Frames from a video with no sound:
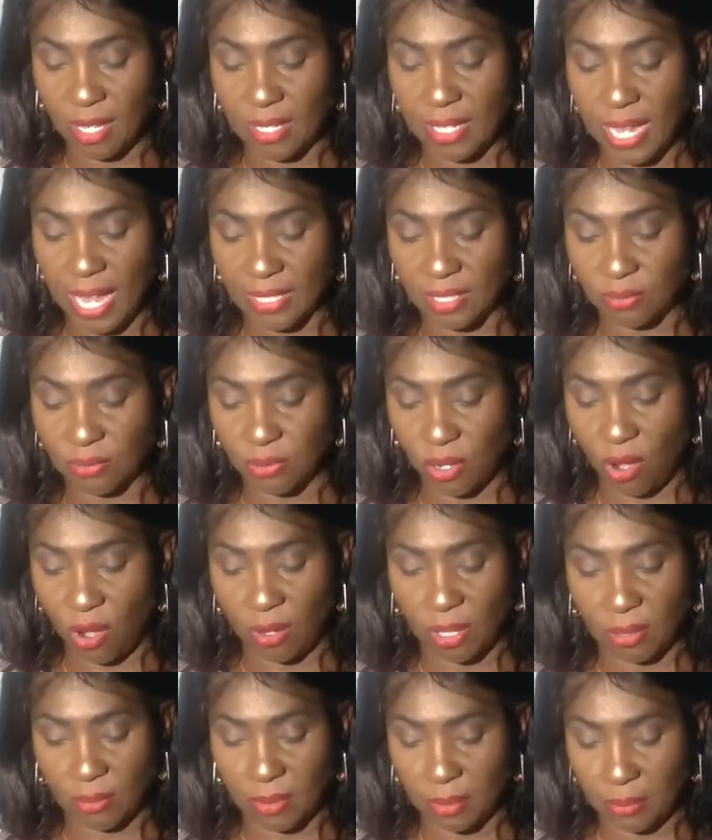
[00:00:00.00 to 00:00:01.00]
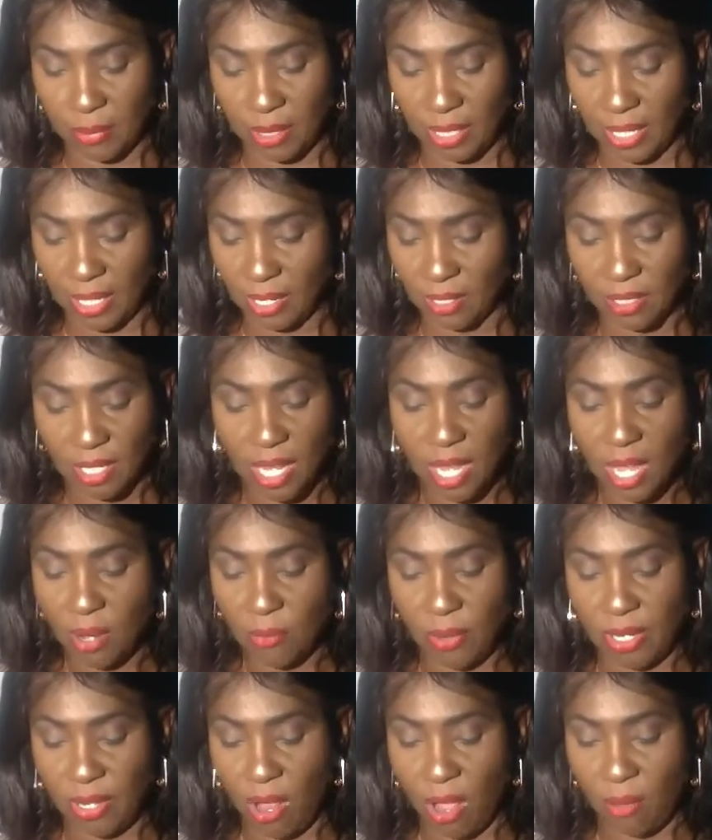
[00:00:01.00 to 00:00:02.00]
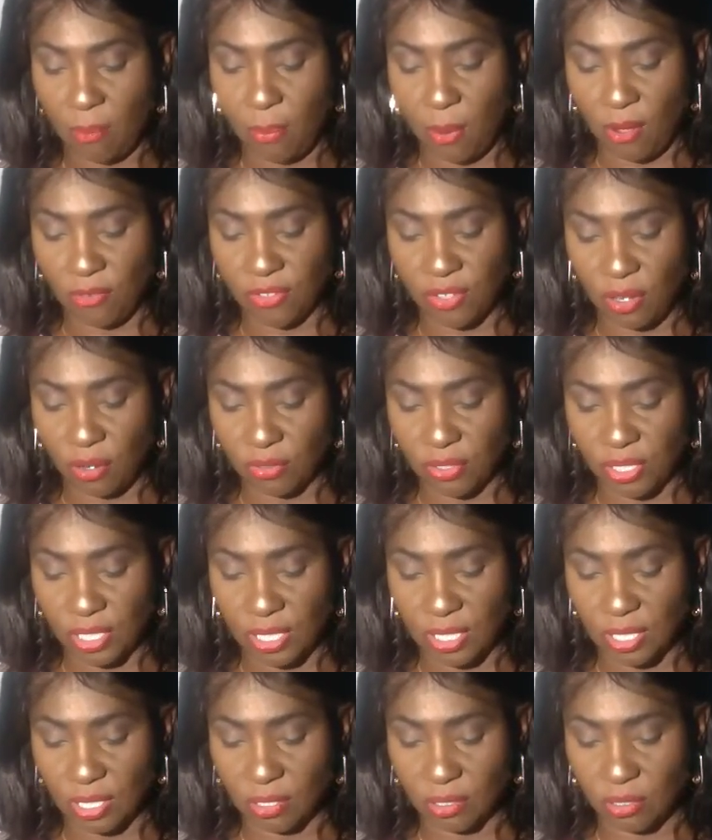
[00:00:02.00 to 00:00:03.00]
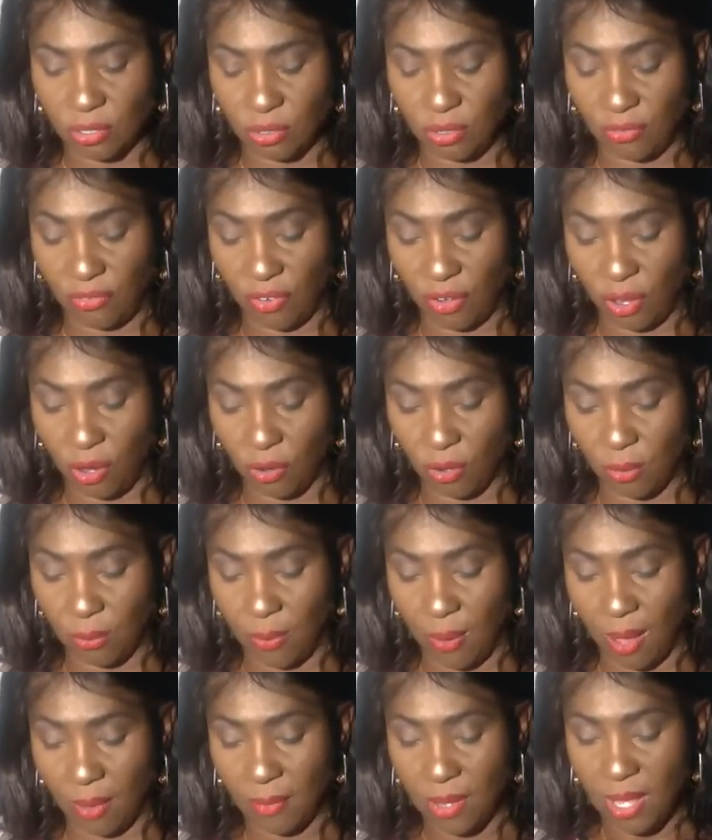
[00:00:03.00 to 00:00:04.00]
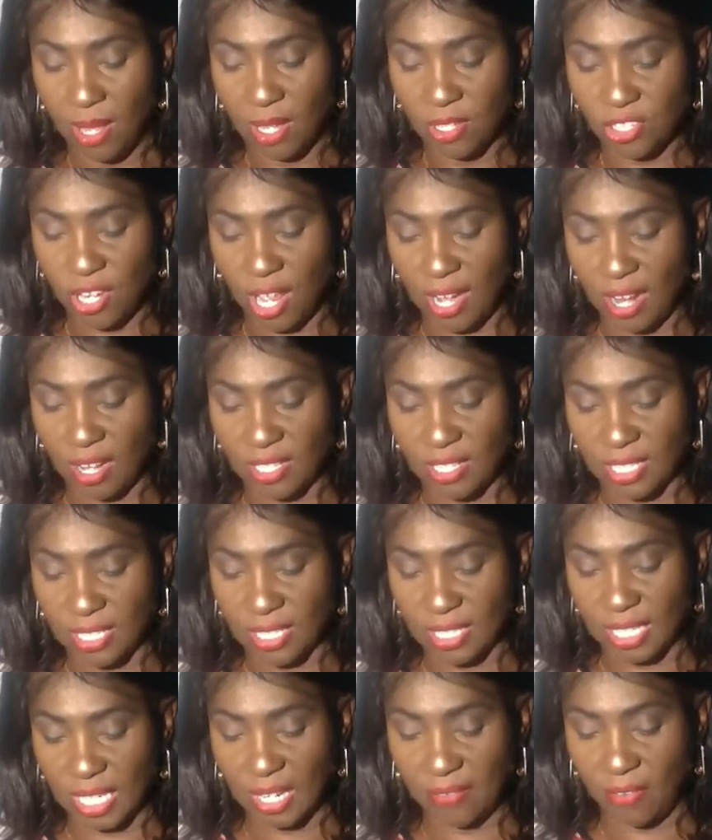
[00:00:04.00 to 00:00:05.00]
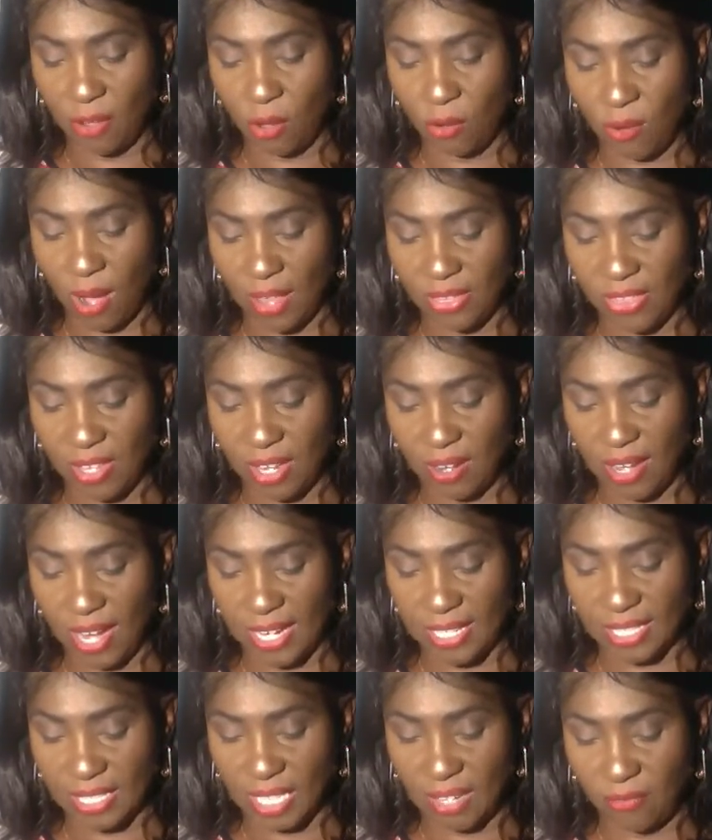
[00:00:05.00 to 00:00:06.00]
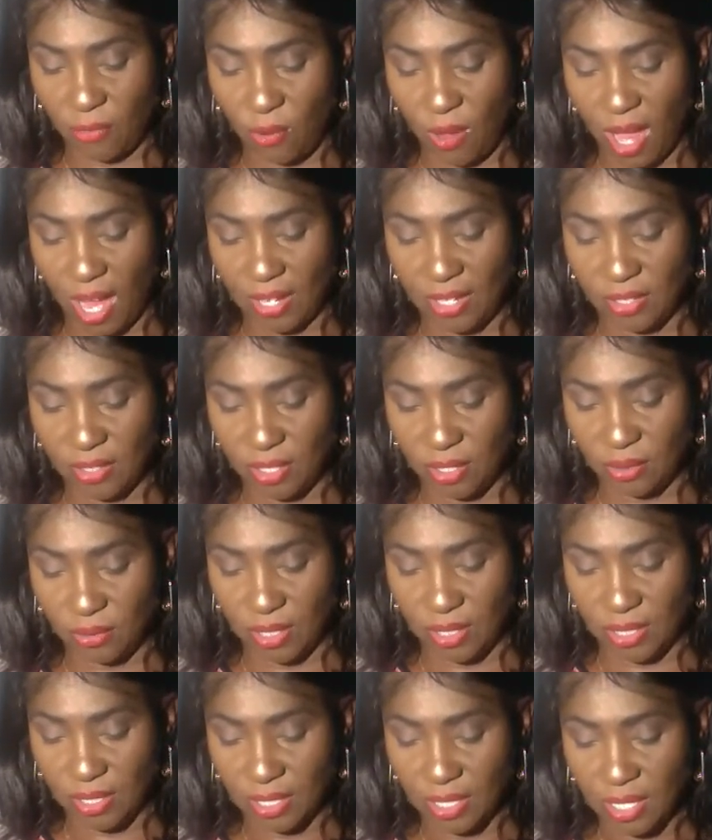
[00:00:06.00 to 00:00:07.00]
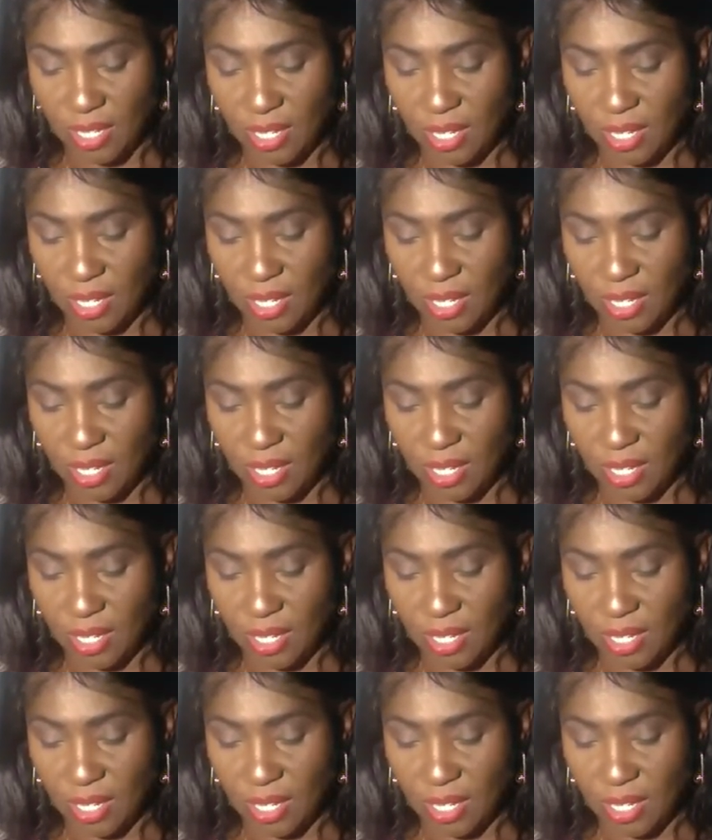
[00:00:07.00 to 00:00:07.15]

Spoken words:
Yes, regarding Kamala Harris. We both know she's a little cuckoo for Cocoa Pop. Shout out to Steve-O right there. Hey, Steve-O, how you doing?